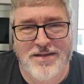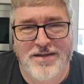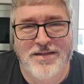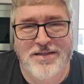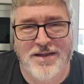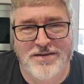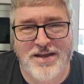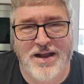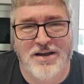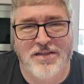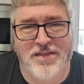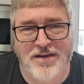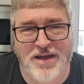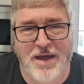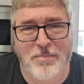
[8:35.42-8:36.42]
the tail of the
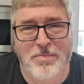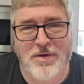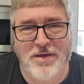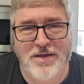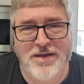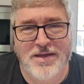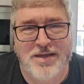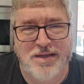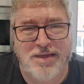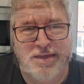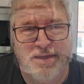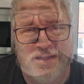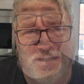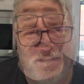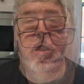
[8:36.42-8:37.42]
tape.
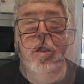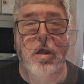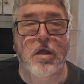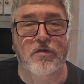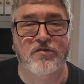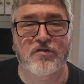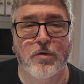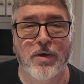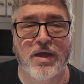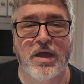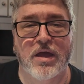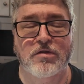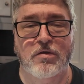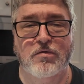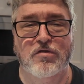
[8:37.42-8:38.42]
Also,
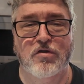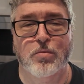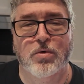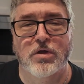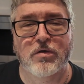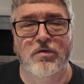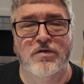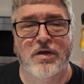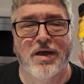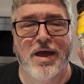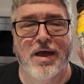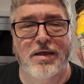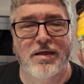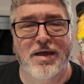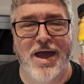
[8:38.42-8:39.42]
again, you two, we're using
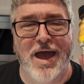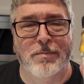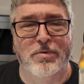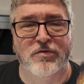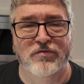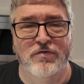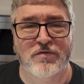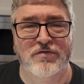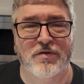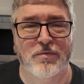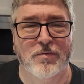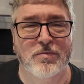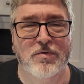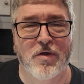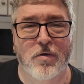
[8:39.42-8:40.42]
apple juice, so
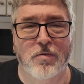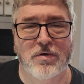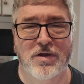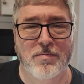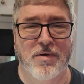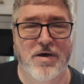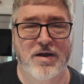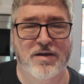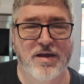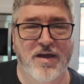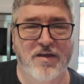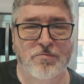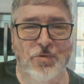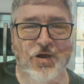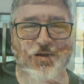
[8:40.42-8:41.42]
don't demonetize me.